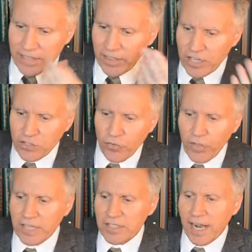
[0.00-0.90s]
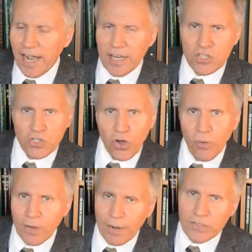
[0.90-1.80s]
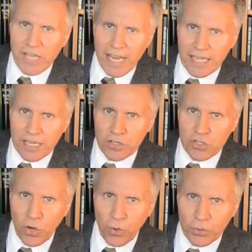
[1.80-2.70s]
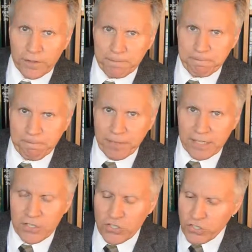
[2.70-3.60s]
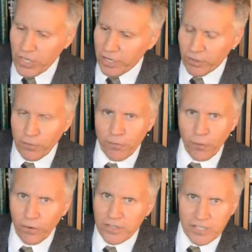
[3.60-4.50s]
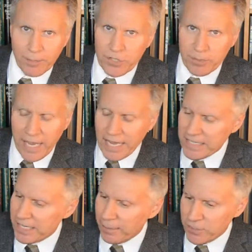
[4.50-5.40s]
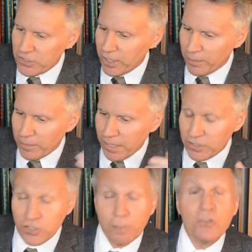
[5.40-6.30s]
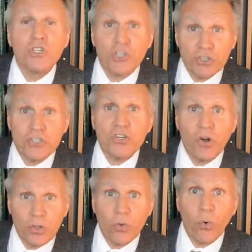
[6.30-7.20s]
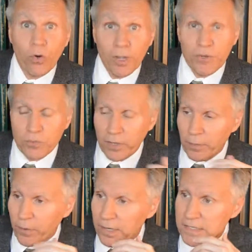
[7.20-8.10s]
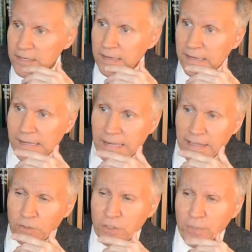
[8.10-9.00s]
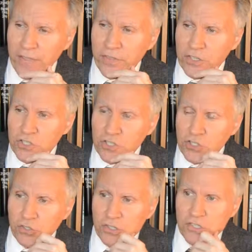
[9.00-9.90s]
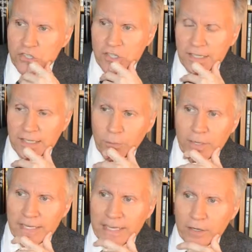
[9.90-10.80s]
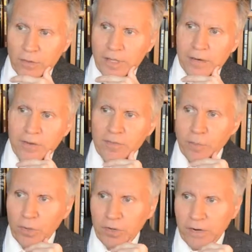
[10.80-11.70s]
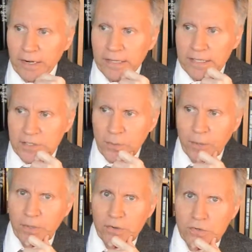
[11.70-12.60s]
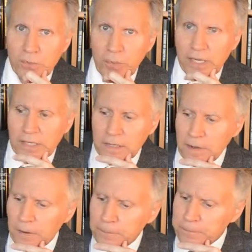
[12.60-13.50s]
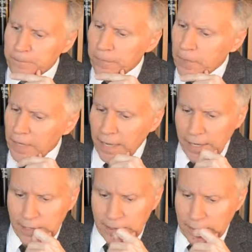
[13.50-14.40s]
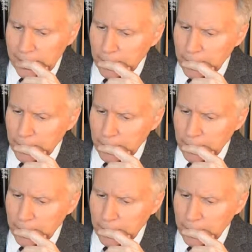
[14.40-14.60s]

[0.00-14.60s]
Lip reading: These are things that I saw when I was 8 years old, sitting on the floor in some gymnasium, some church auditorium is what it was. I think it was a Methodist church way down on Lock Raven Boulevard is where we used to meet. And